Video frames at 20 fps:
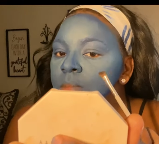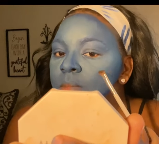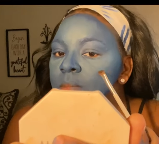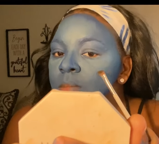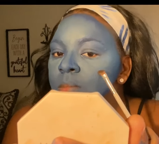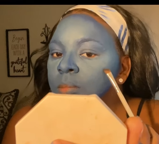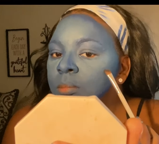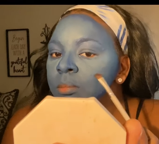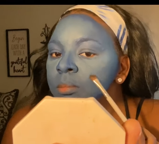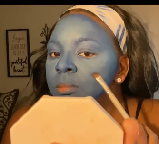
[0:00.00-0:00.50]

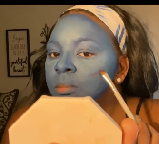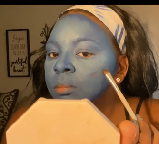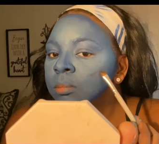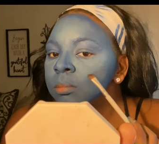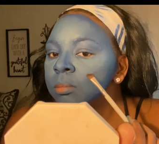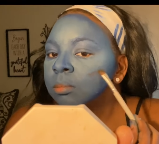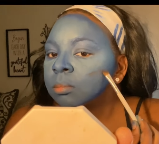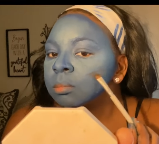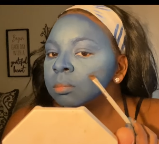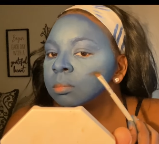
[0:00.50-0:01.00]

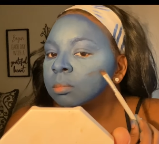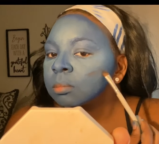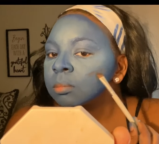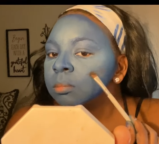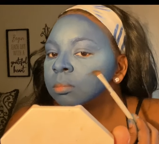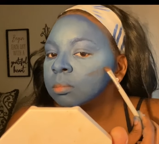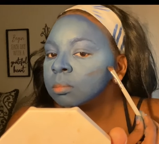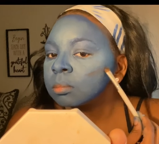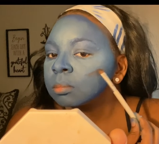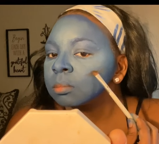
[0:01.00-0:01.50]

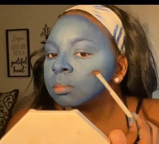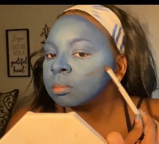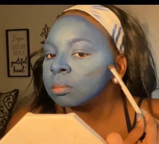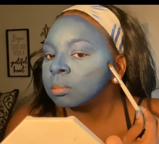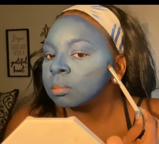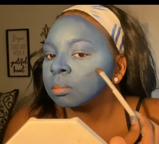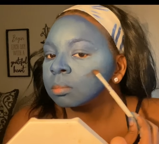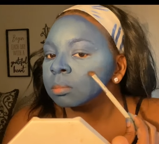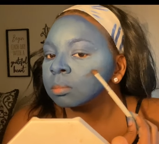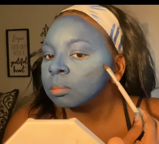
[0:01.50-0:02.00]

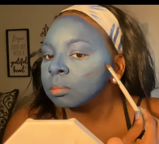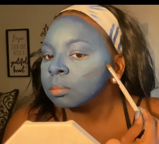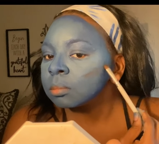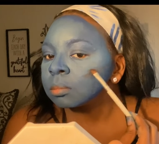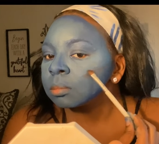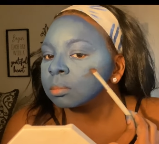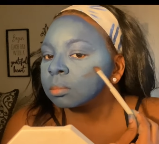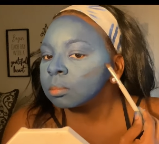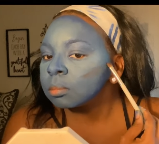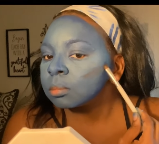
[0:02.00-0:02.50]

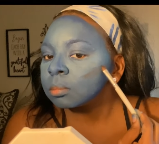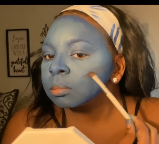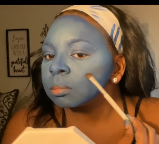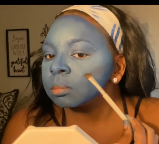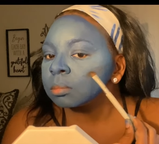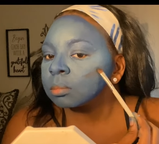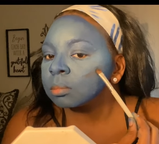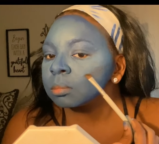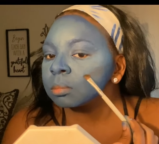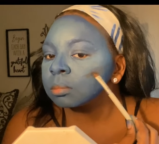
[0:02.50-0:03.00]

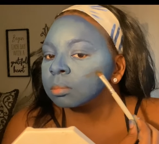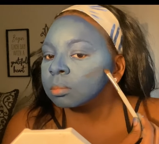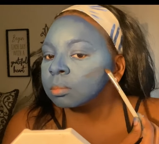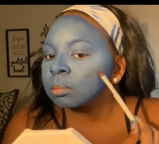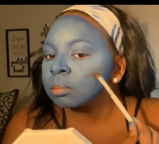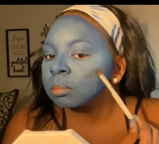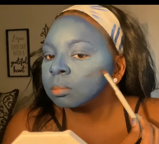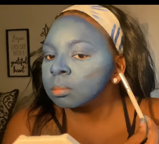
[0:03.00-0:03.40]
Nothing is said.